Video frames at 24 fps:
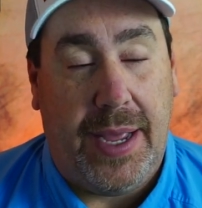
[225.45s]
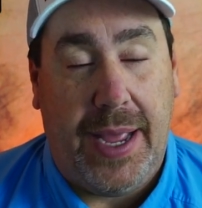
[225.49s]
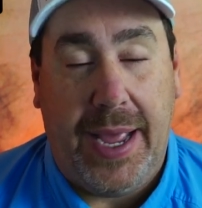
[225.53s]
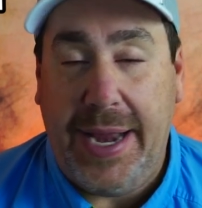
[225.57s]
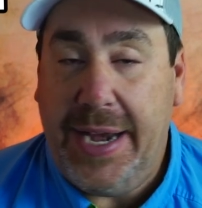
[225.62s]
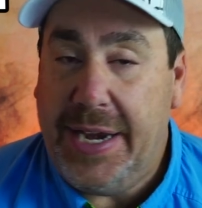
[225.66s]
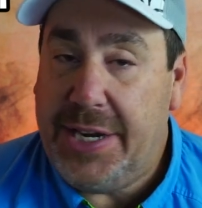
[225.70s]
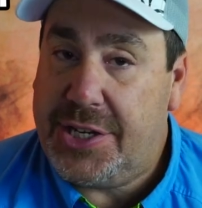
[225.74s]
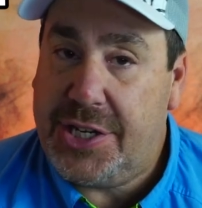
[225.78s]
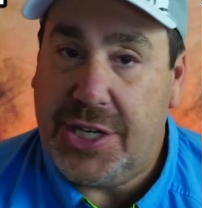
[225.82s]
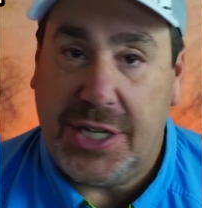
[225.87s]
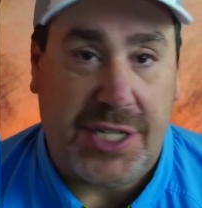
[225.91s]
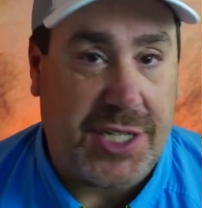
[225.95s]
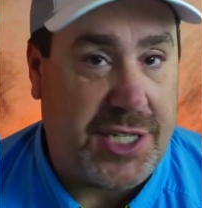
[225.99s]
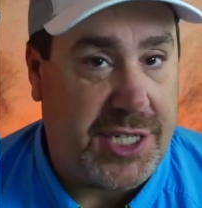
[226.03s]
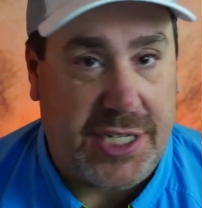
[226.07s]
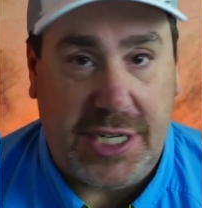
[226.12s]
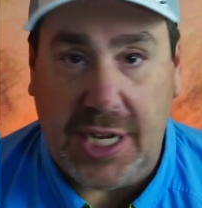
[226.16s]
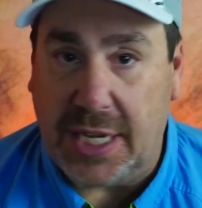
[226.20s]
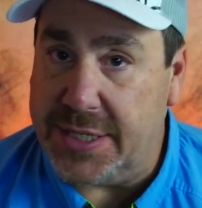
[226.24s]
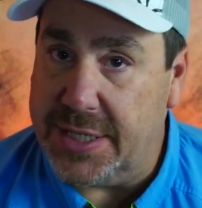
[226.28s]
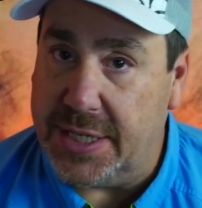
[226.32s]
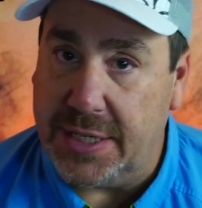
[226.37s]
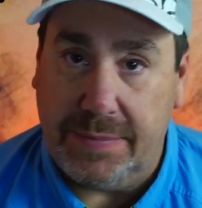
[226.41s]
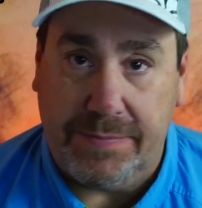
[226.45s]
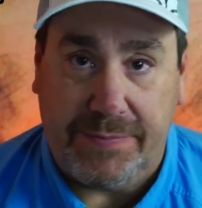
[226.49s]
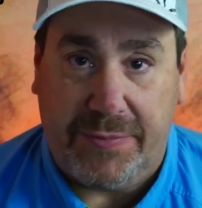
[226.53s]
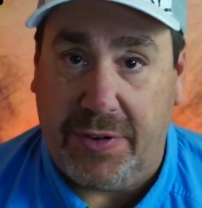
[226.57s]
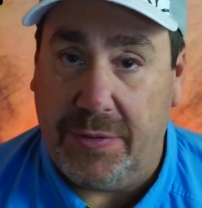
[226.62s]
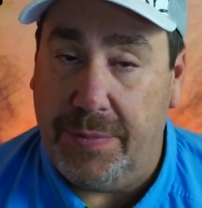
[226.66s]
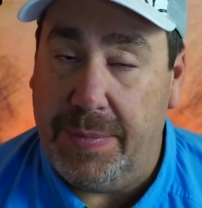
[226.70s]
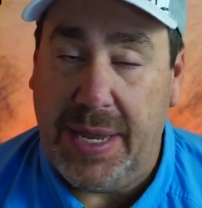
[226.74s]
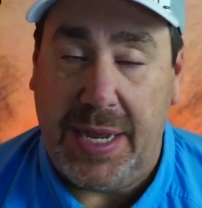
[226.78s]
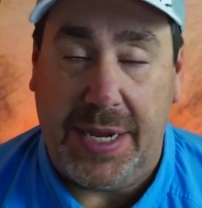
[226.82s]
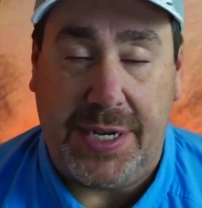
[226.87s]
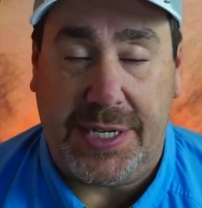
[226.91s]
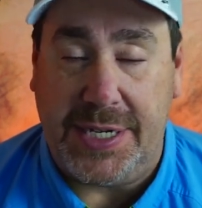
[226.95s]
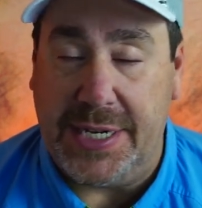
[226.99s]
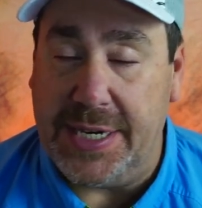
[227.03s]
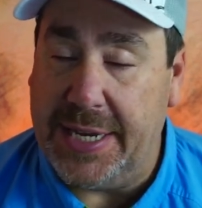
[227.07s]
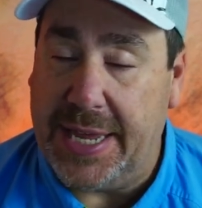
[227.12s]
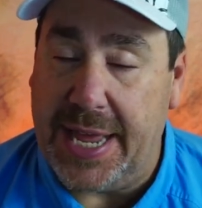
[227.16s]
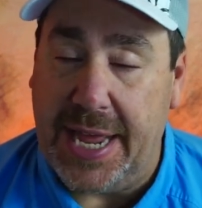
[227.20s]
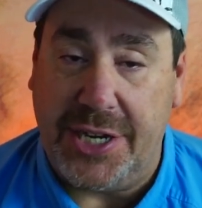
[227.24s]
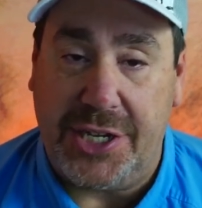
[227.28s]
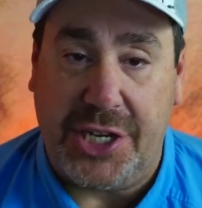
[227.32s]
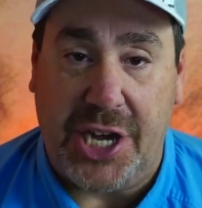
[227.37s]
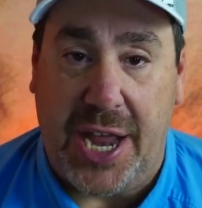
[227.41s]
and it just doesn't, for me, it didn't
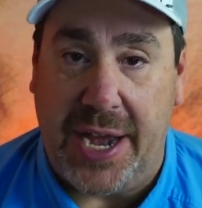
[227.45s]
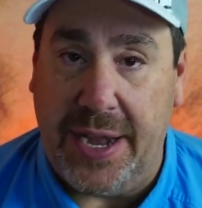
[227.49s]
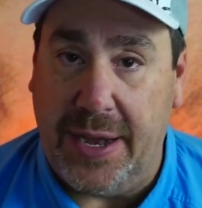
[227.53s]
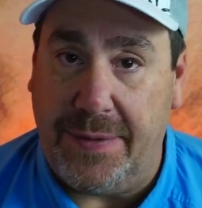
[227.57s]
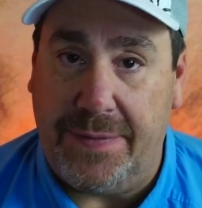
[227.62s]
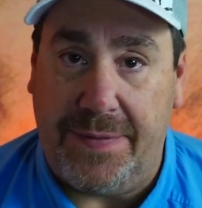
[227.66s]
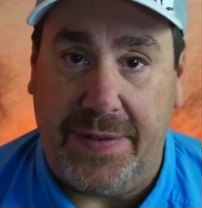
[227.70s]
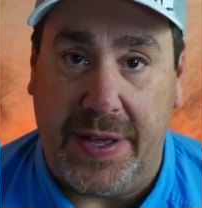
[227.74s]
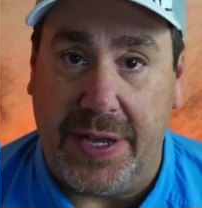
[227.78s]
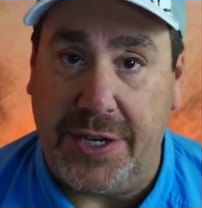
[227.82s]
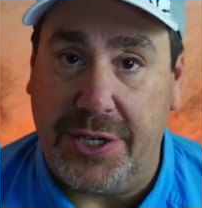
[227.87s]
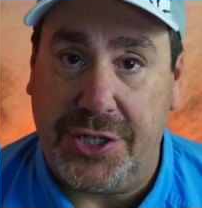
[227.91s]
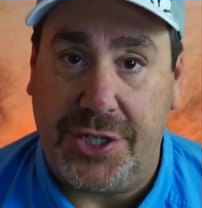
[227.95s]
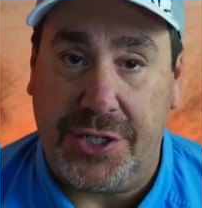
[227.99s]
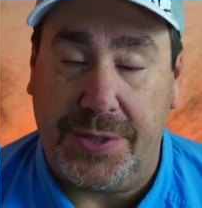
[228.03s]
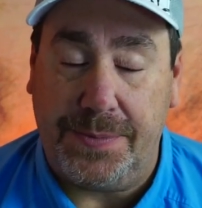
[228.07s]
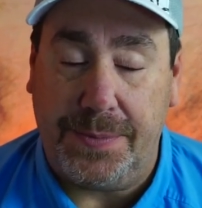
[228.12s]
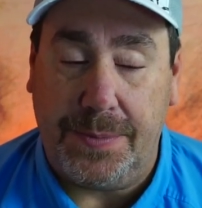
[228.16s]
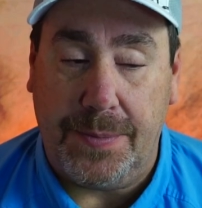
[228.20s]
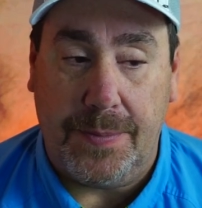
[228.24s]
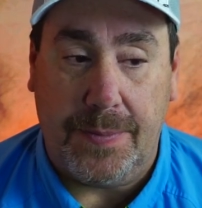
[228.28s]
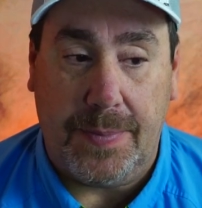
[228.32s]
catch any fish.